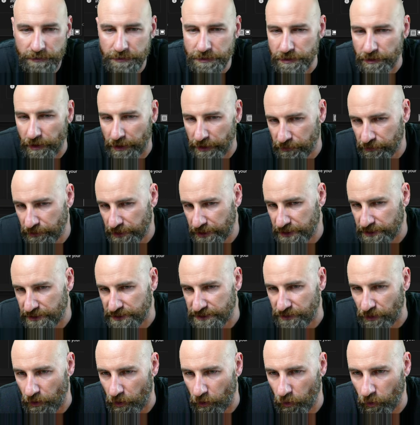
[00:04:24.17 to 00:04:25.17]
So I created
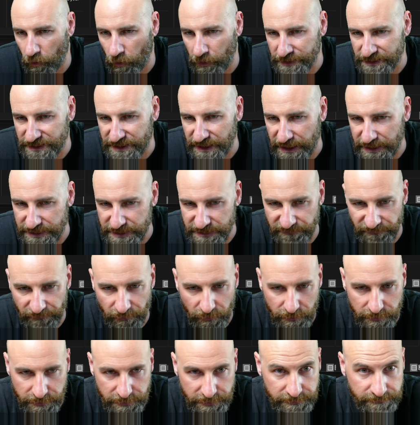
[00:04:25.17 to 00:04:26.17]
this O1 test
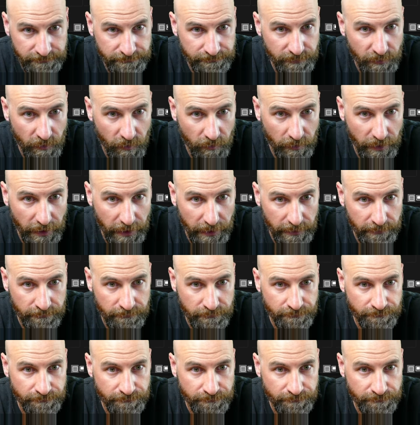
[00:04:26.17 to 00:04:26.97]
folder, okay?